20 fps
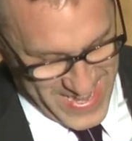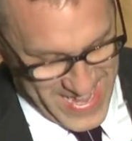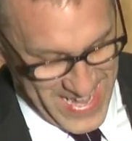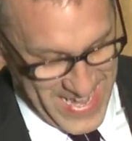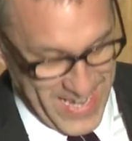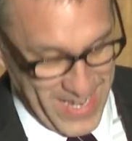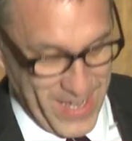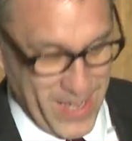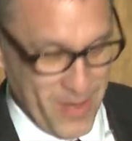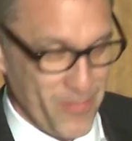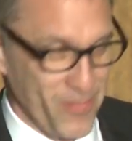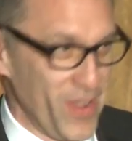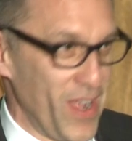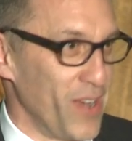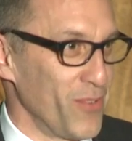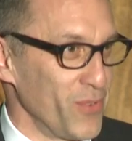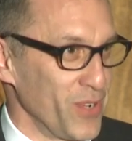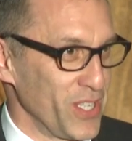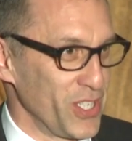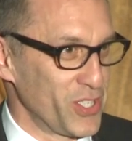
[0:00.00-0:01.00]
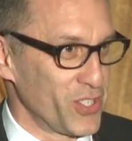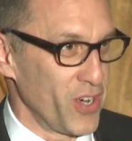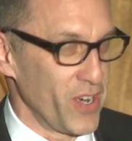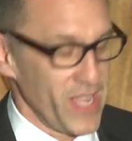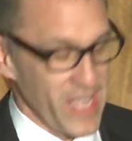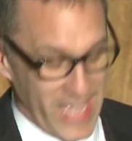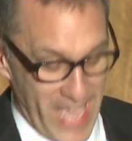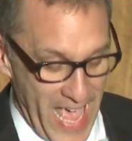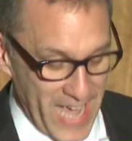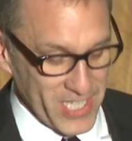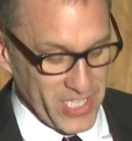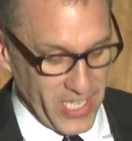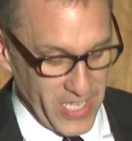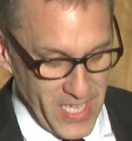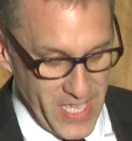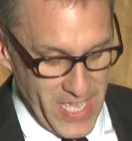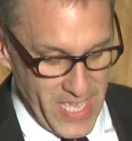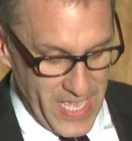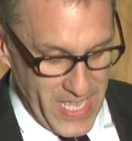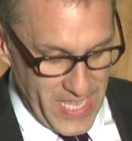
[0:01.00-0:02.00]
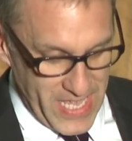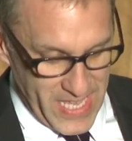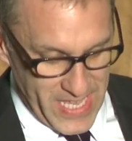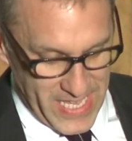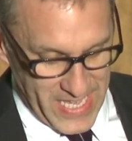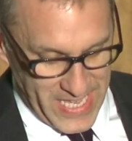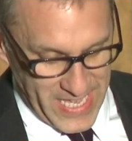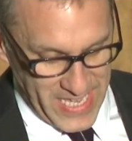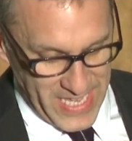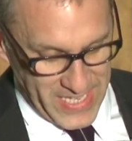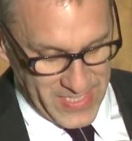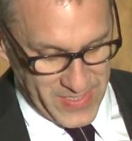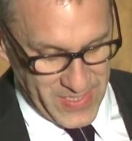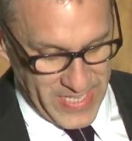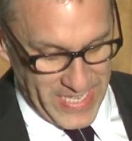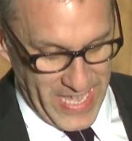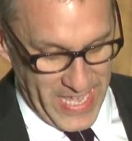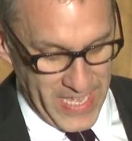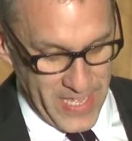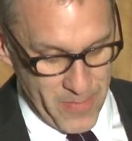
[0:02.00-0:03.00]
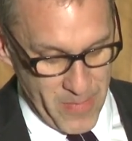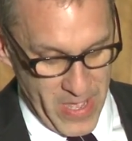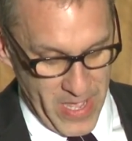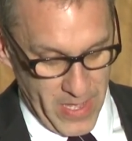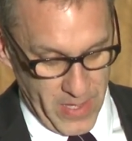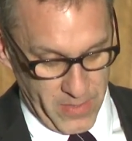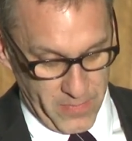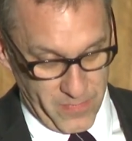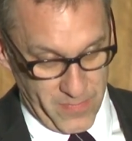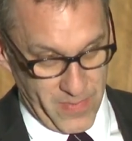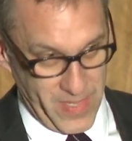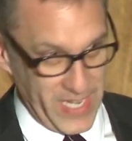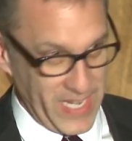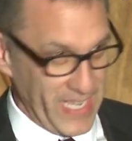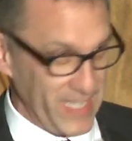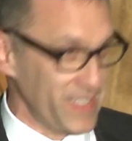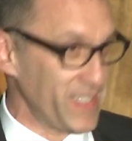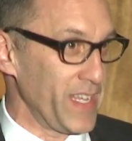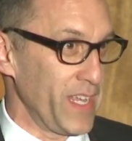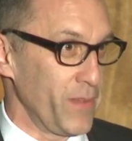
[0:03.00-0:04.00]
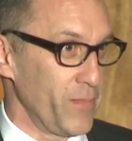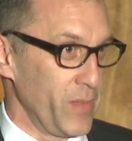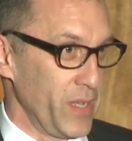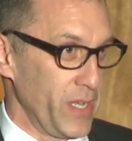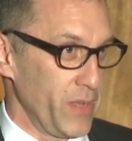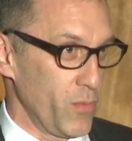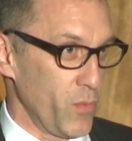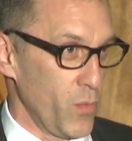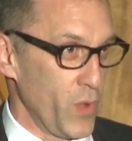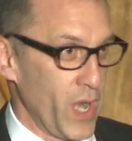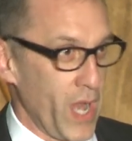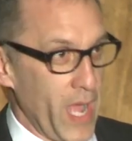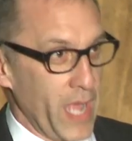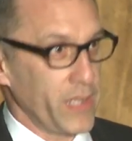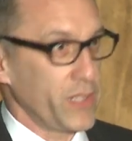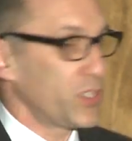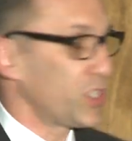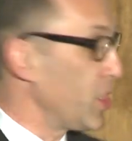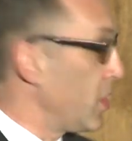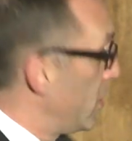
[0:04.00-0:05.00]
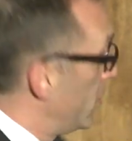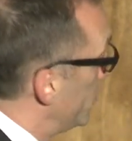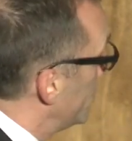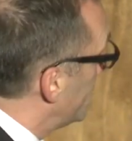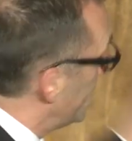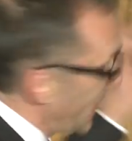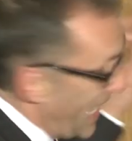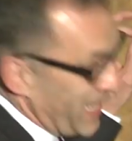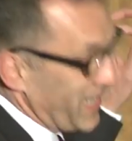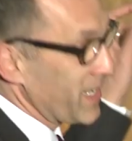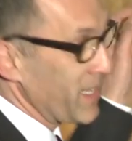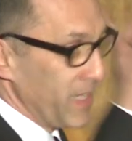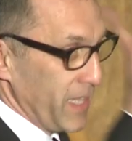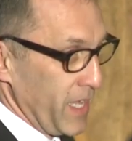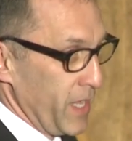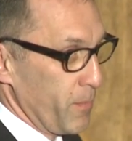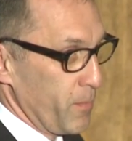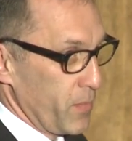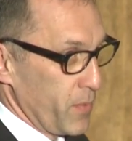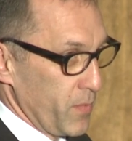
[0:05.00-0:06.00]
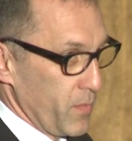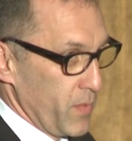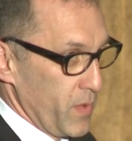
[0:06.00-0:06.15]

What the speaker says: I'm not really sure. Actually, the email that he sent me when I chose that clip